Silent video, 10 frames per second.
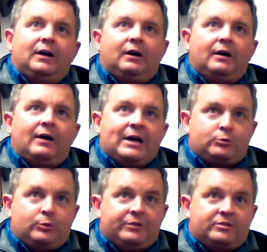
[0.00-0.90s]

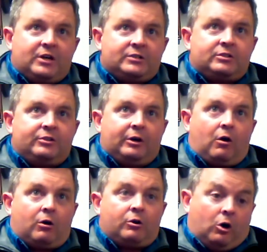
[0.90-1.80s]
As we've discussed,
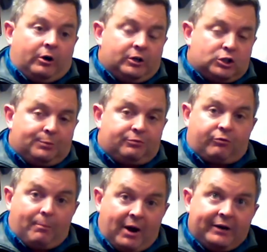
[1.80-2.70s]
there are guardianships
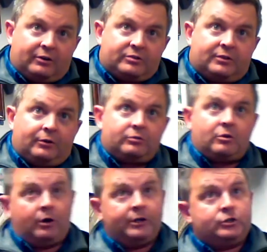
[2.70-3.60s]
for minors and
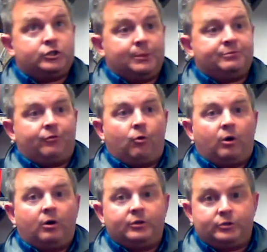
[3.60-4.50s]
there's guardianships
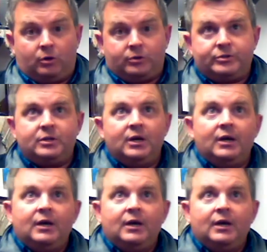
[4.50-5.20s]
for adults.